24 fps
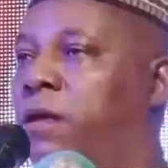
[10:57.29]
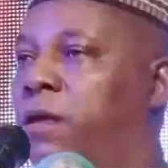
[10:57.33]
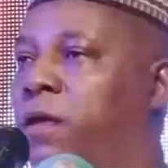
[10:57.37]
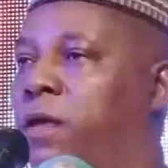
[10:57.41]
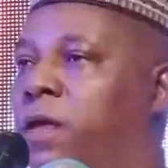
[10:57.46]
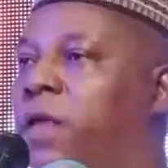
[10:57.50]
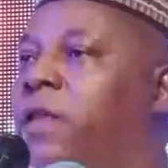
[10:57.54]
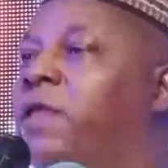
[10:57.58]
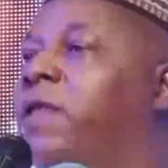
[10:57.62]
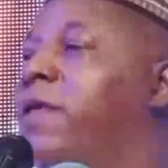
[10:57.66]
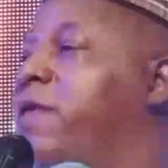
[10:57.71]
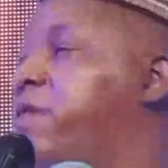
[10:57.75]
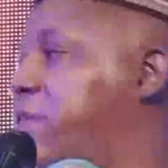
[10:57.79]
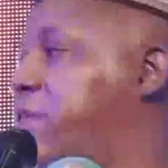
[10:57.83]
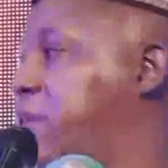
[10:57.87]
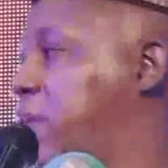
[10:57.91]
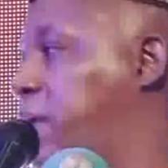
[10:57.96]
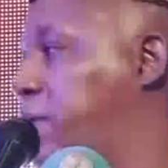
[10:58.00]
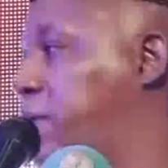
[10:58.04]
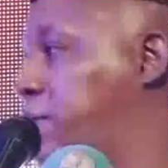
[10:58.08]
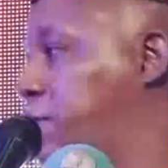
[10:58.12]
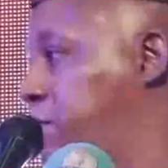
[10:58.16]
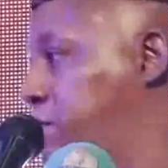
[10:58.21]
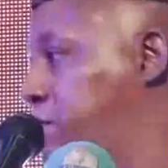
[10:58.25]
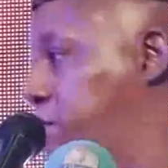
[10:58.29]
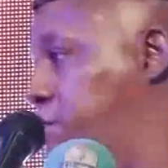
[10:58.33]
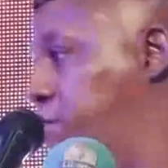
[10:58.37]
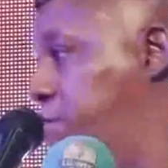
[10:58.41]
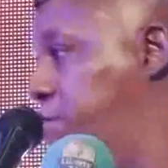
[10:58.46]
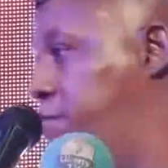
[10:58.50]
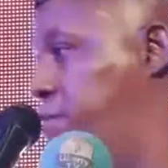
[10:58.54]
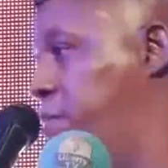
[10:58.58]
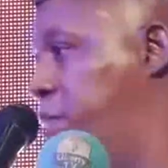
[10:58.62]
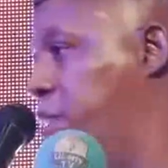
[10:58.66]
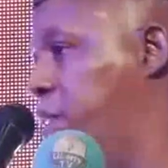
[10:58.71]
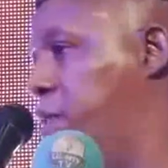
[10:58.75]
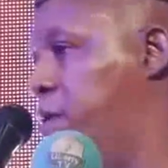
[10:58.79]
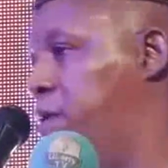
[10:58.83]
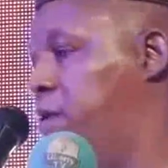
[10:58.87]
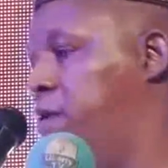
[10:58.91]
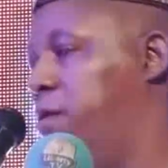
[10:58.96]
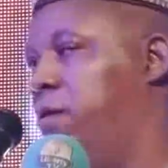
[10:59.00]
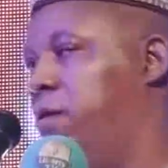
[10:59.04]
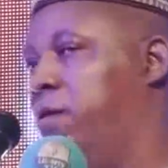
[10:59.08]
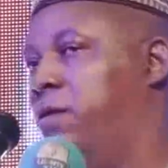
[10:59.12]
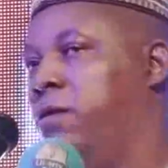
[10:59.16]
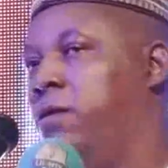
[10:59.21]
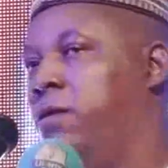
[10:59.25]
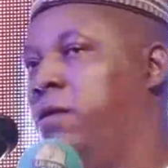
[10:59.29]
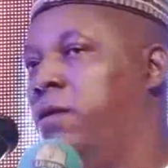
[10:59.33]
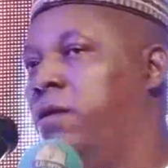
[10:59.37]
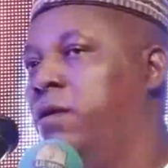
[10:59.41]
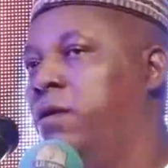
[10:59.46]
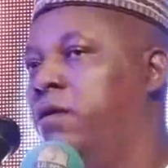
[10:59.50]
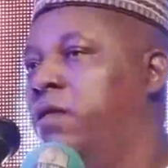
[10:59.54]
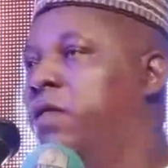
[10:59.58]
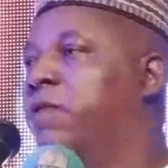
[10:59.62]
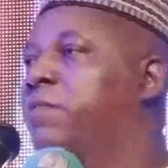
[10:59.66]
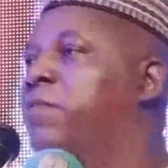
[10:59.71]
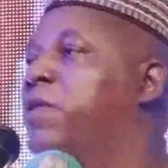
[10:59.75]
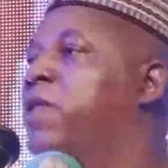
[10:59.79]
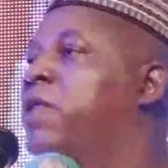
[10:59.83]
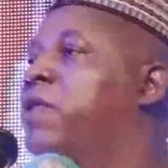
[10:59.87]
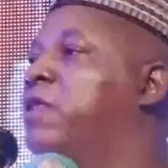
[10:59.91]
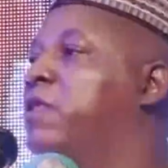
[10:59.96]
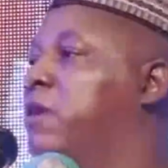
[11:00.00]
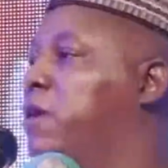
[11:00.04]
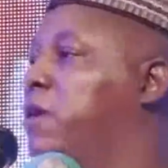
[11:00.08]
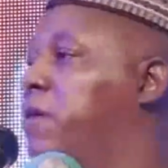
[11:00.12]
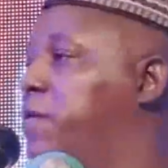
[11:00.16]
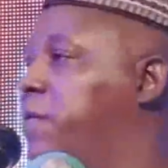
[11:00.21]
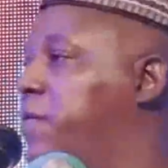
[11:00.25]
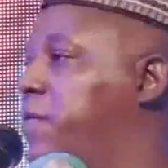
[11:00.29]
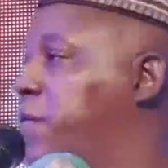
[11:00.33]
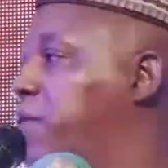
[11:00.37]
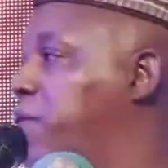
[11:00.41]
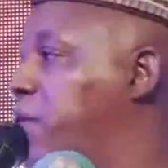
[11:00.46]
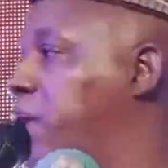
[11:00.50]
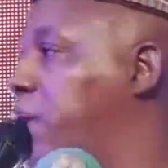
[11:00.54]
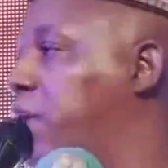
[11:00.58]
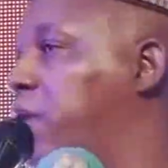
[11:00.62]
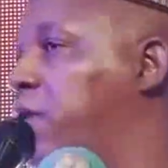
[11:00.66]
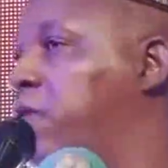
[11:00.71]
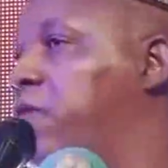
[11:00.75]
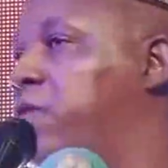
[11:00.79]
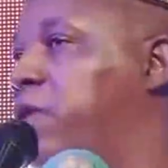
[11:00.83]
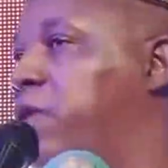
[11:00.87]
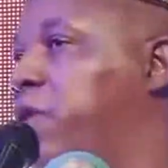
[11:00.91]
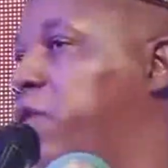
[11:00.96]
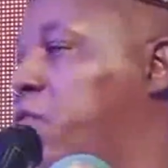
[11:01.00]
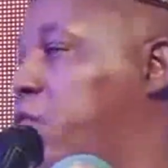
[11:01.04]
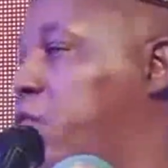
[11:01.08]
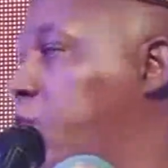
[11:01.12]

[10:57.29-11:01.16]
in his team, the Minister of Special Duties,